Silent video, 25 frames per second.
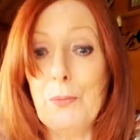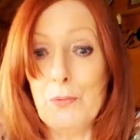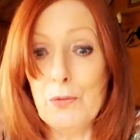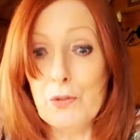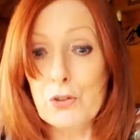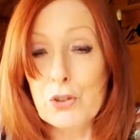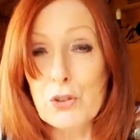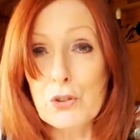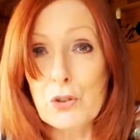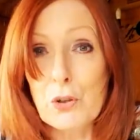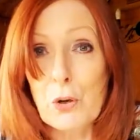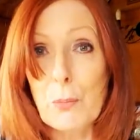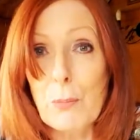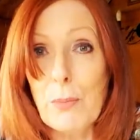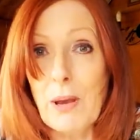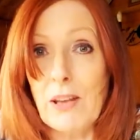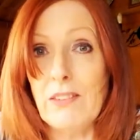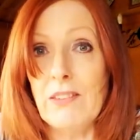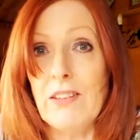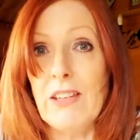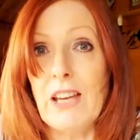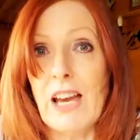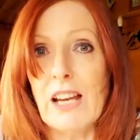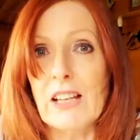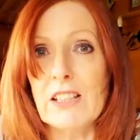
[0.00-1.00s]
do
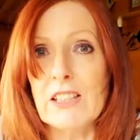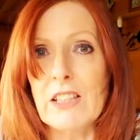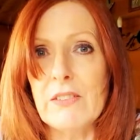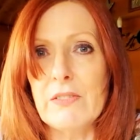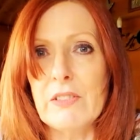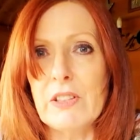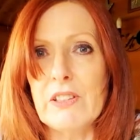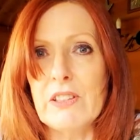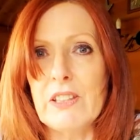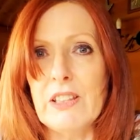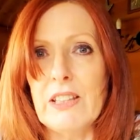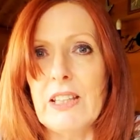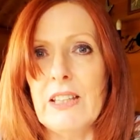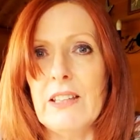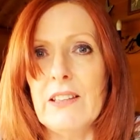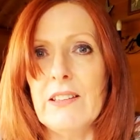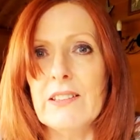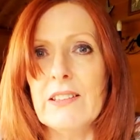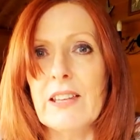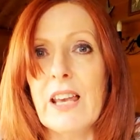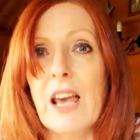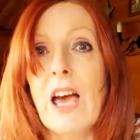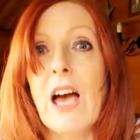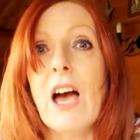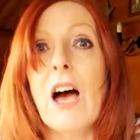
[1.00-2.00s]
messy
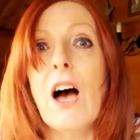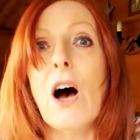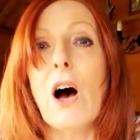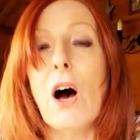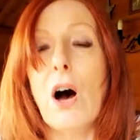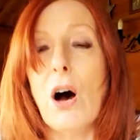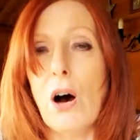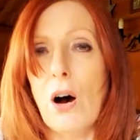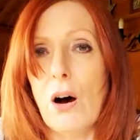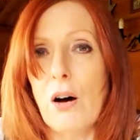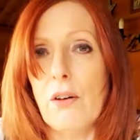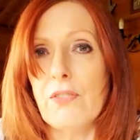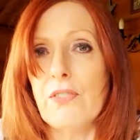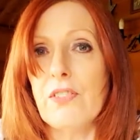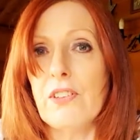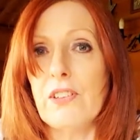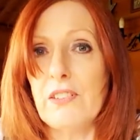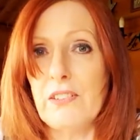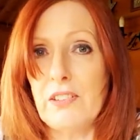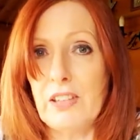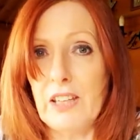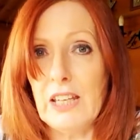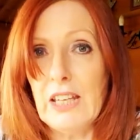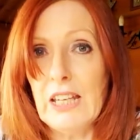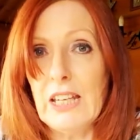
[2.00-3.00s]
activities after
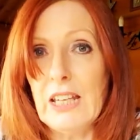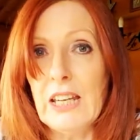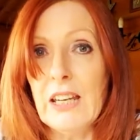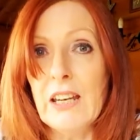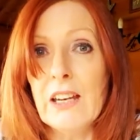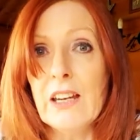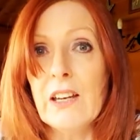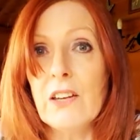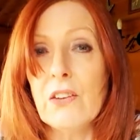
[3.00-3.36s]
tea,